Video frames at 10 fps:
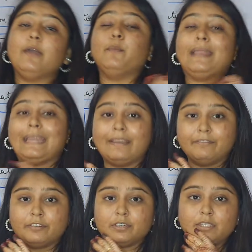
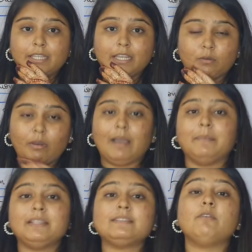whenever the
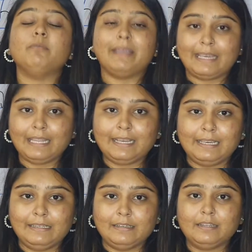requirements are very
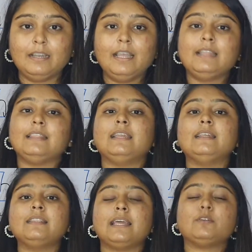clear, then
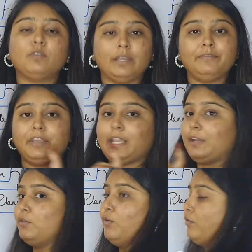and then only we can go